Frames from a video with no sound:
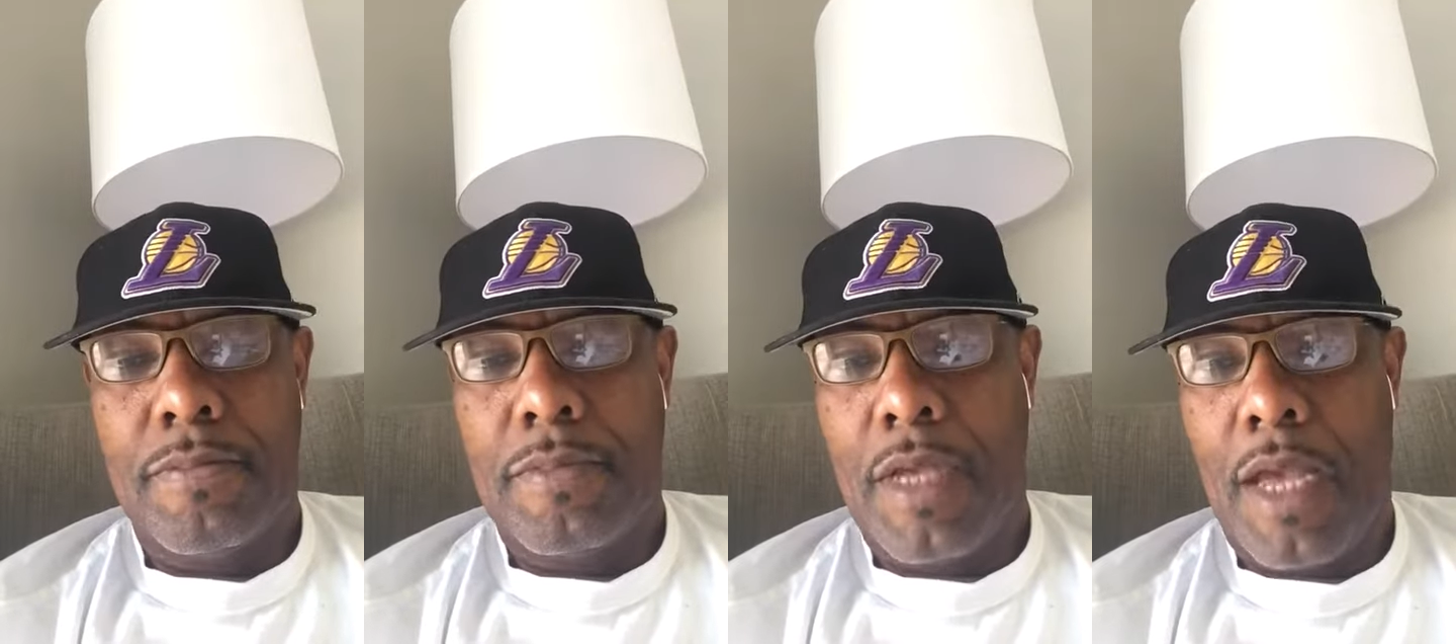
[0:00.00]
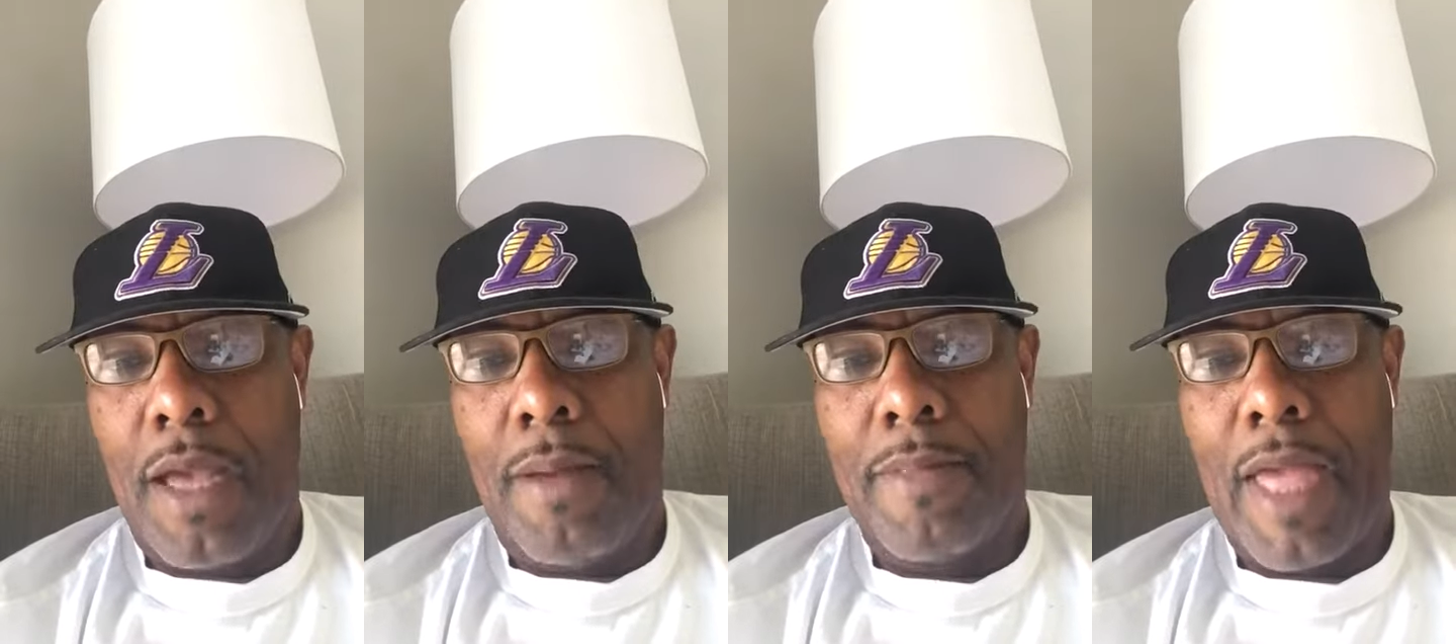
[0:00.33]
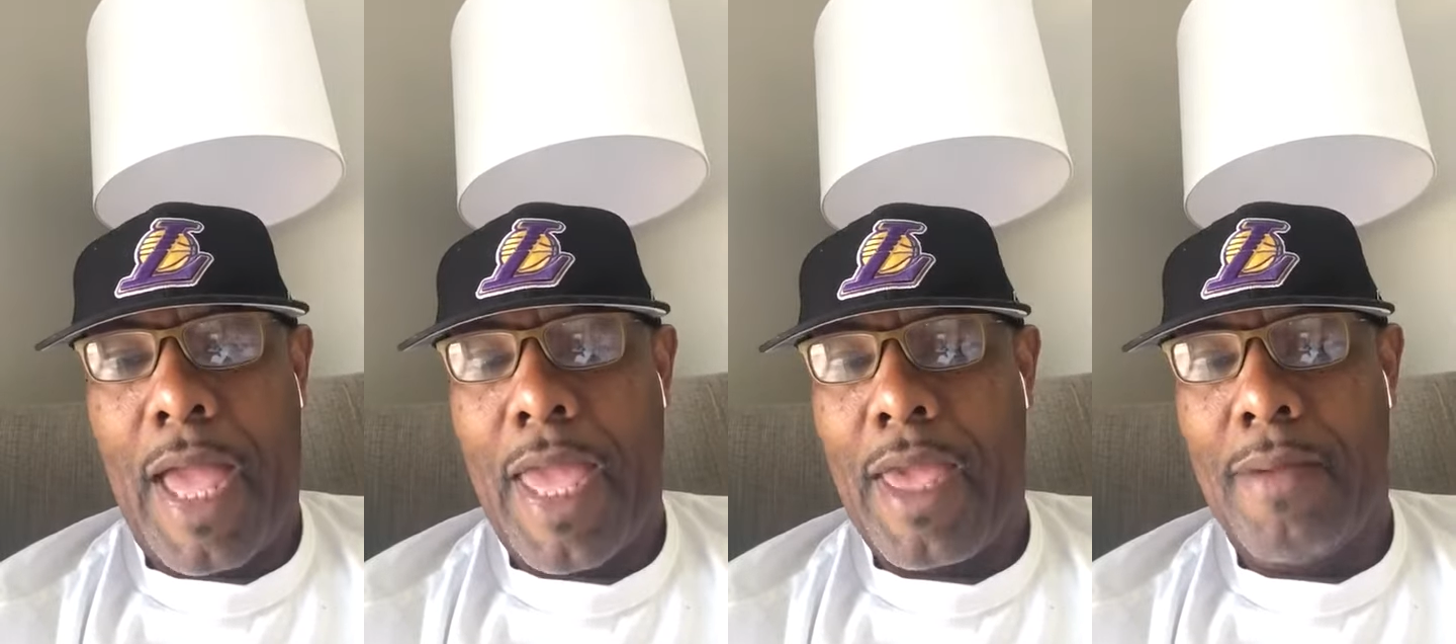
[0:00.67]

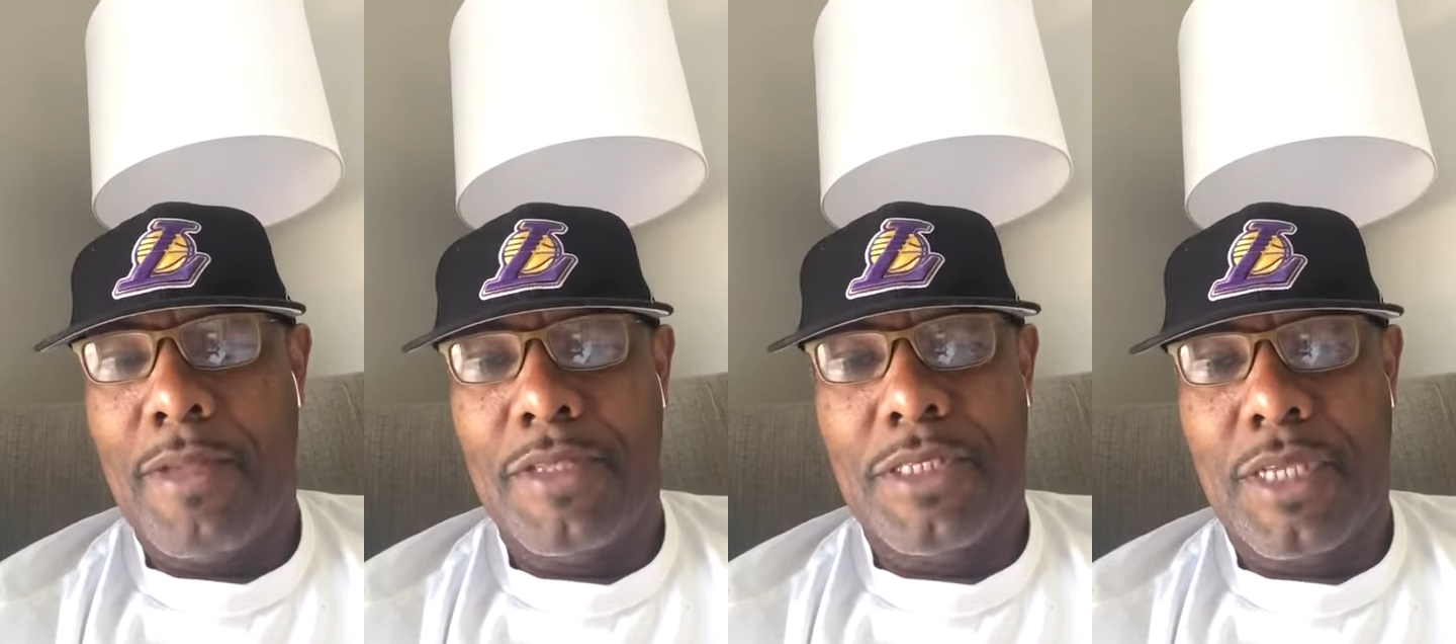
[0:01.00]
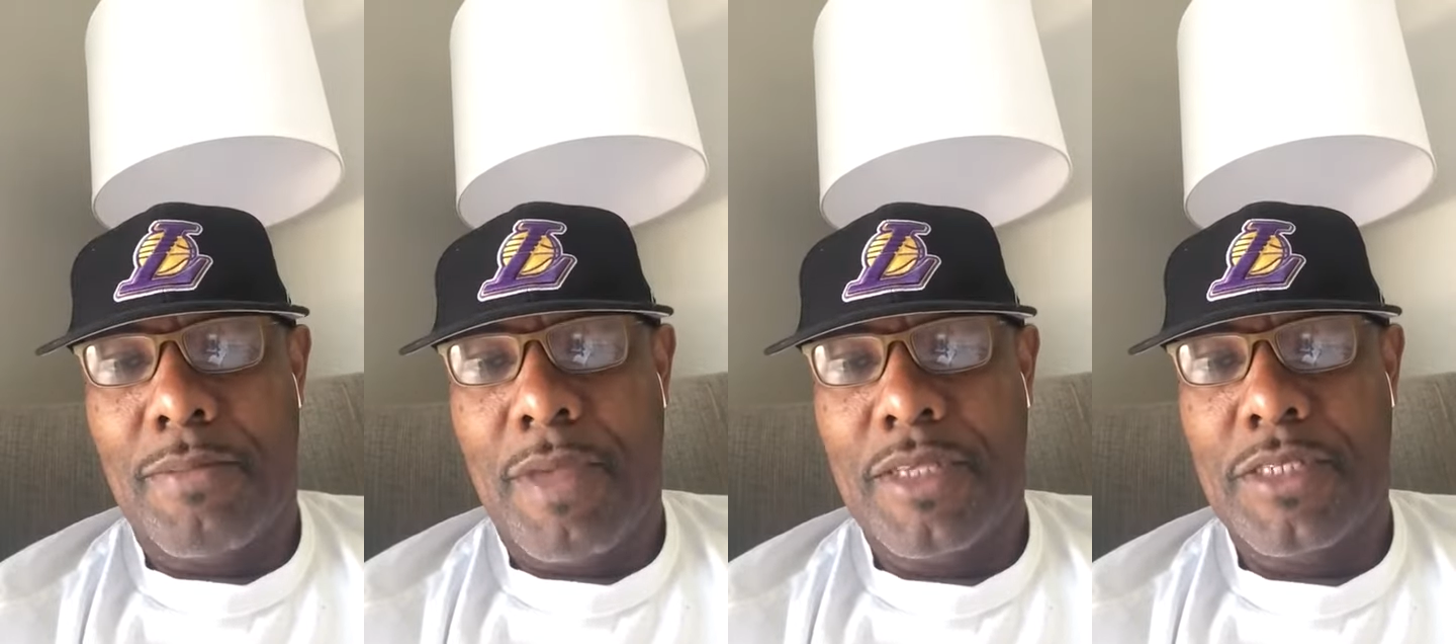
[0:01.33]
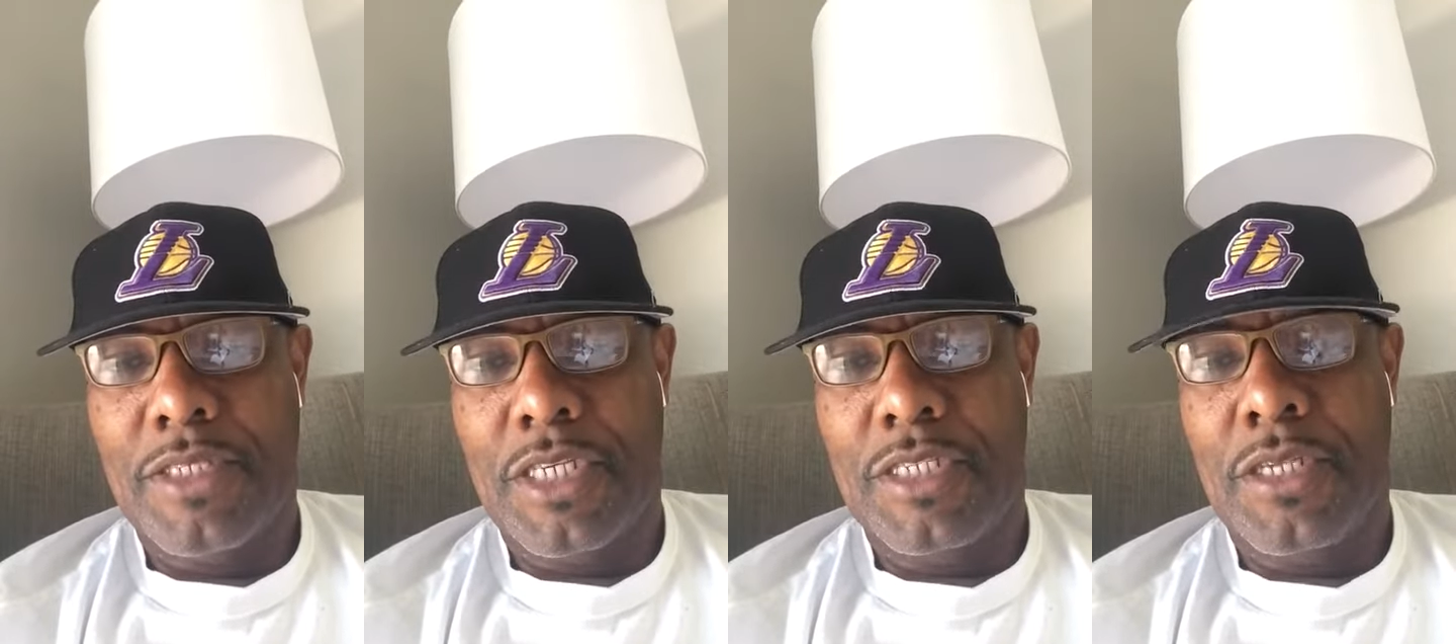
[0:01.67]
I am instant
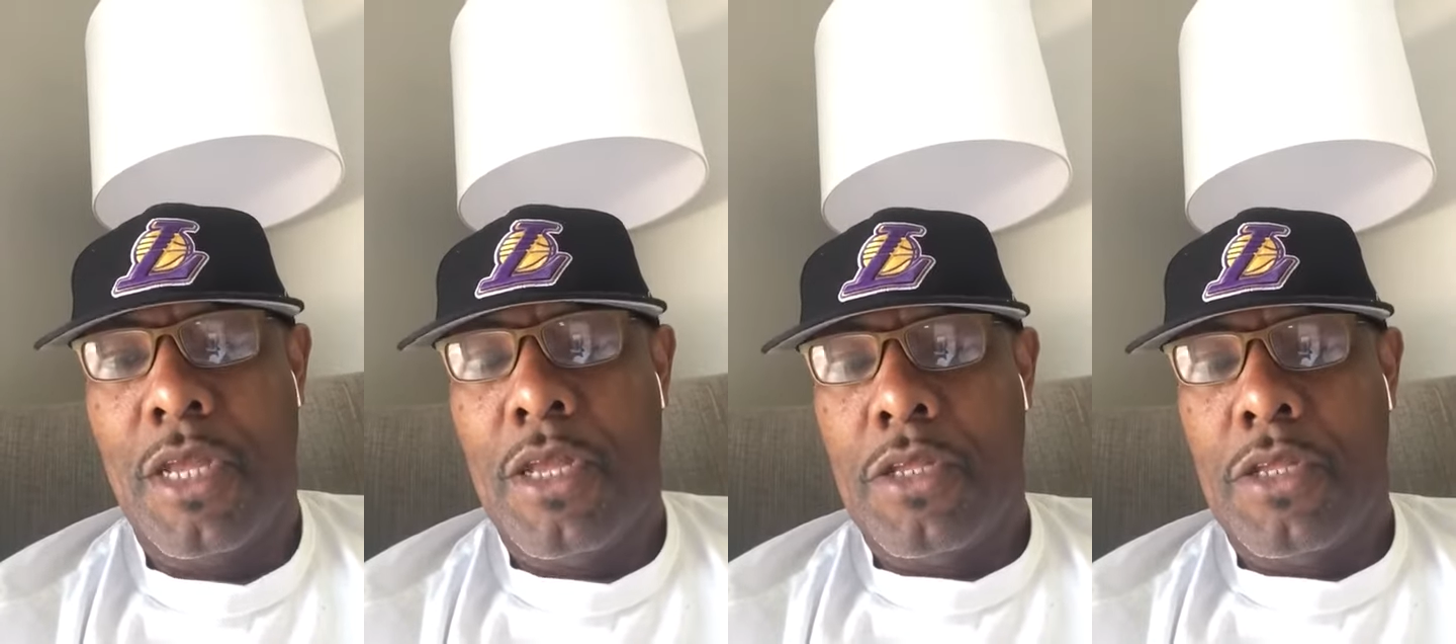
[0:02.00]
messages.